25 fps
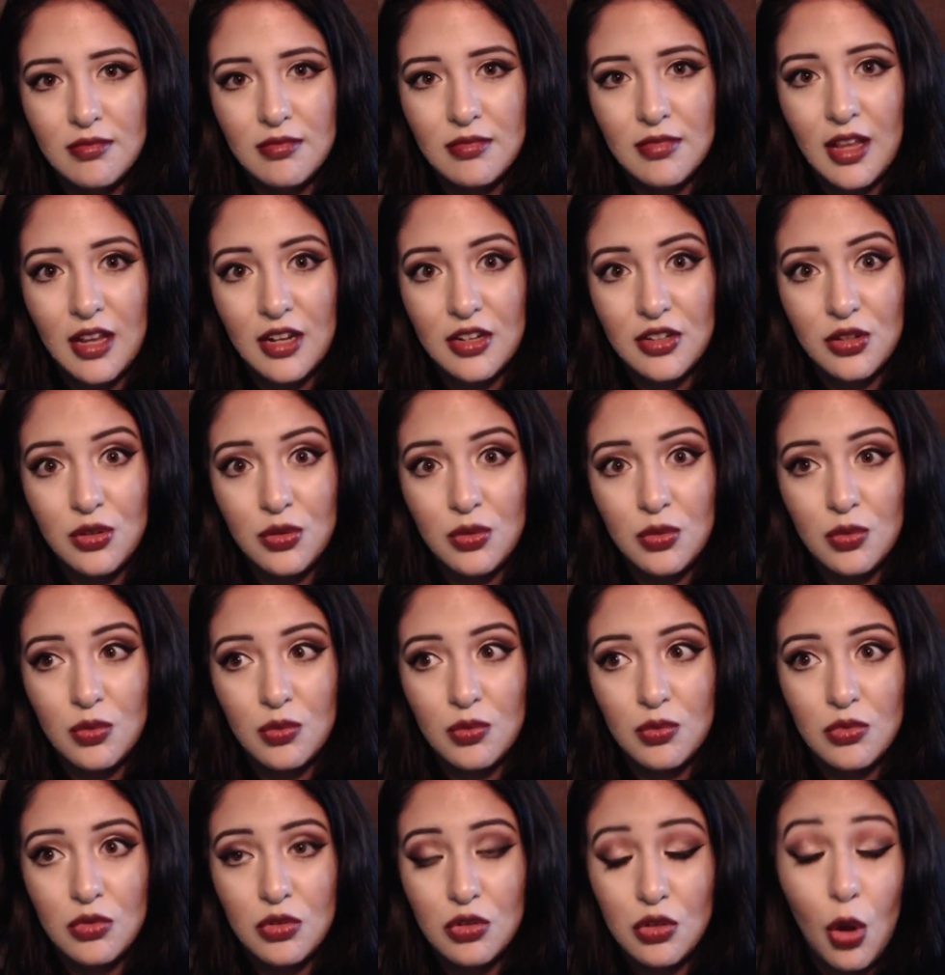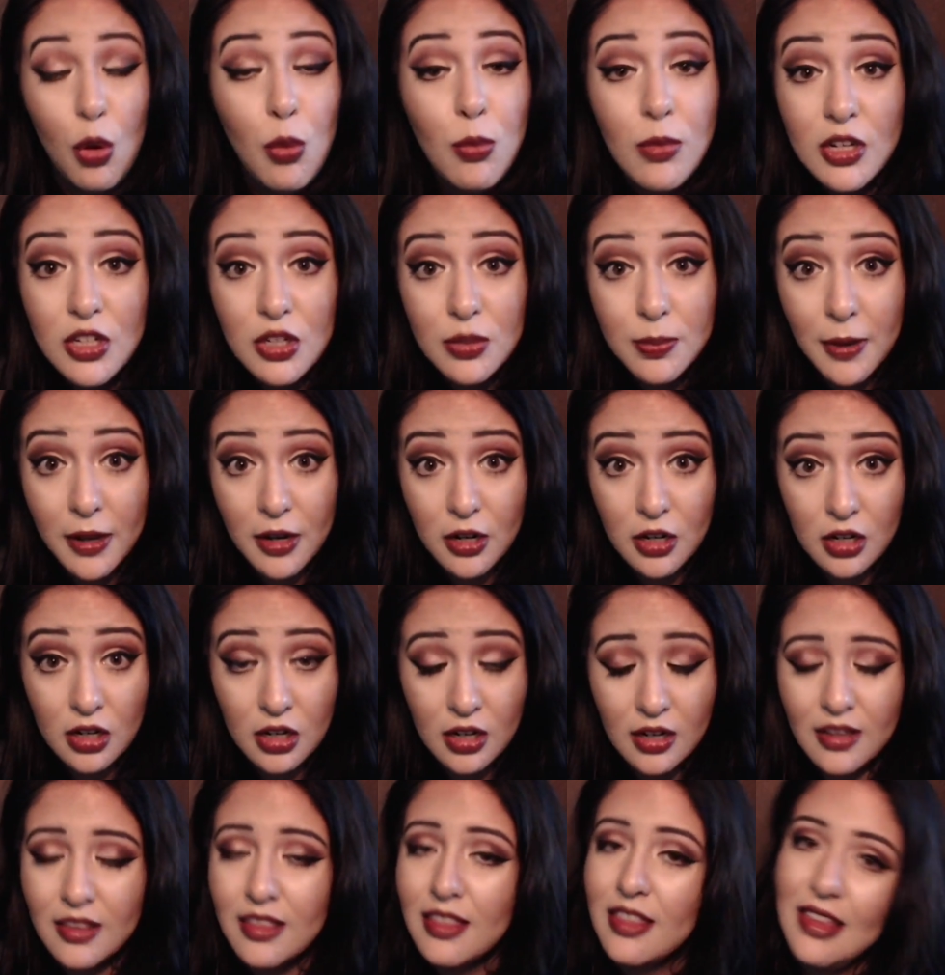that do so much better
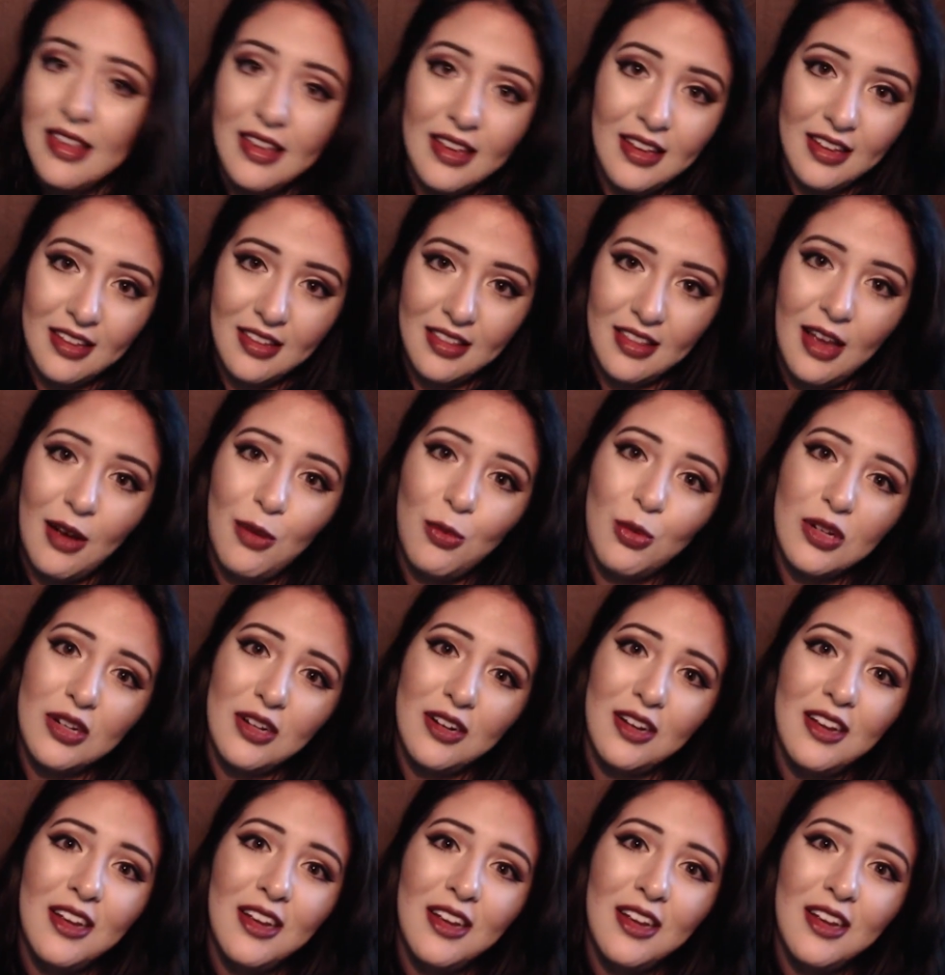than that one.